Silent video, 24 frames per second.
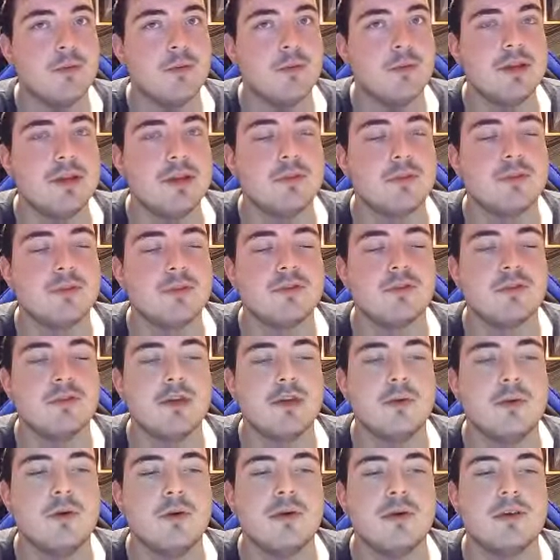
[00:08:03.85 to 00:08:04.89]
We beat them
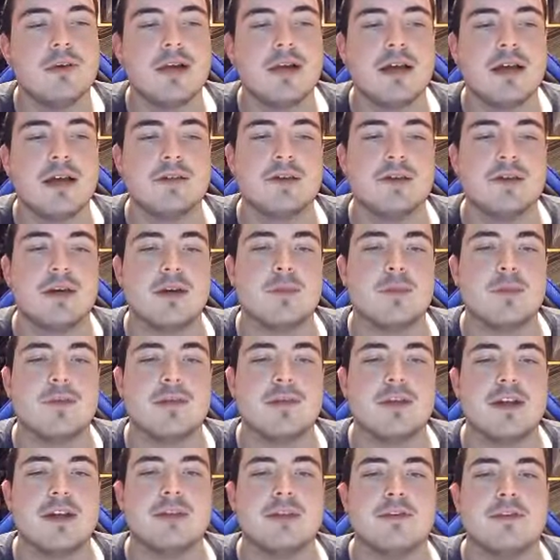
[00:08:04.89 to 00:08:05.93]
3 1 the last time we
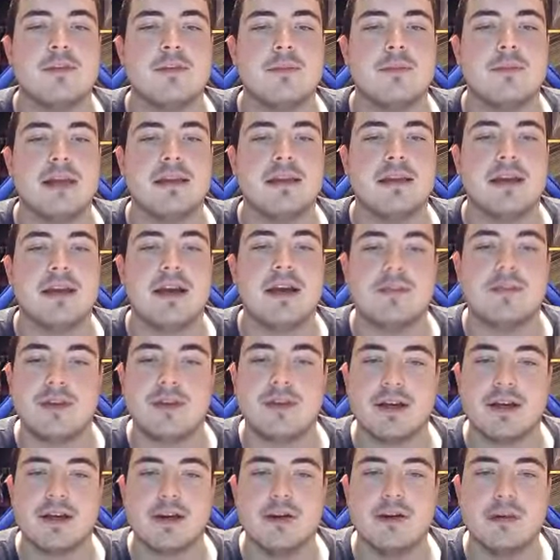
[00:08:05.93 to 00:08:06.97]
faced them in the
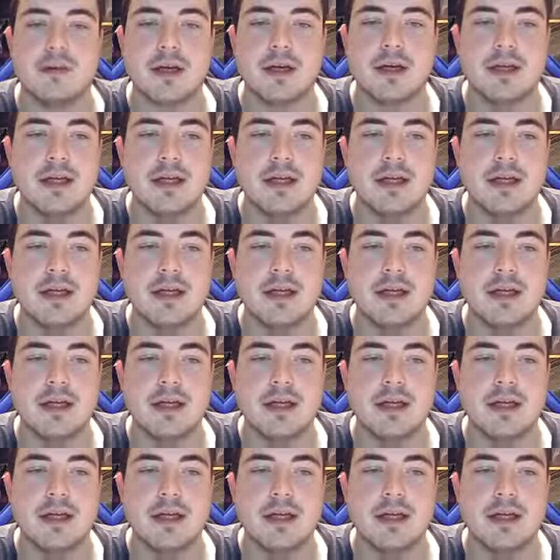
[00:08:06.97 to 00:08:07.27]
FA Cup.